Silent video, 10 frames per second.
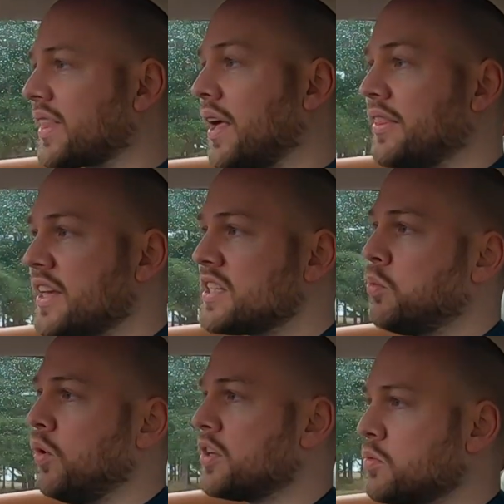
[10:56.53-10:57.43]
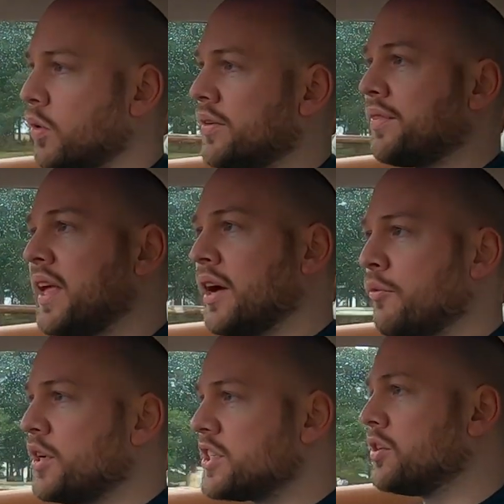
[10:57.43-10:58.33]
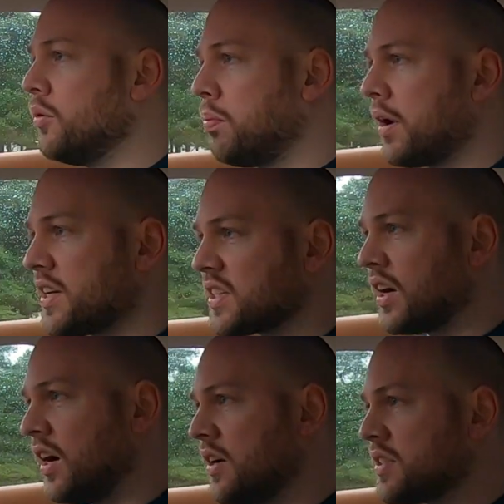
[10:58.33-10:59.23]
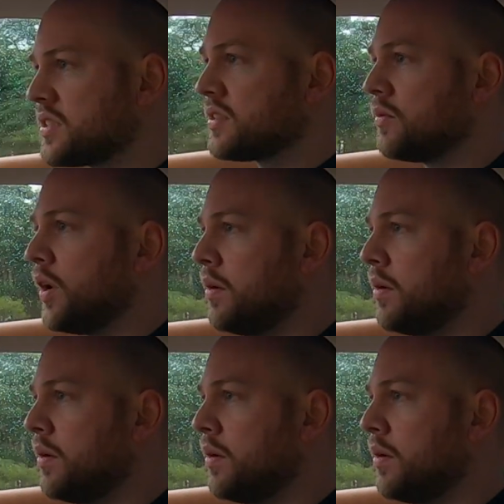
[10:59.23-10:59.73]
This was one of the original press cars when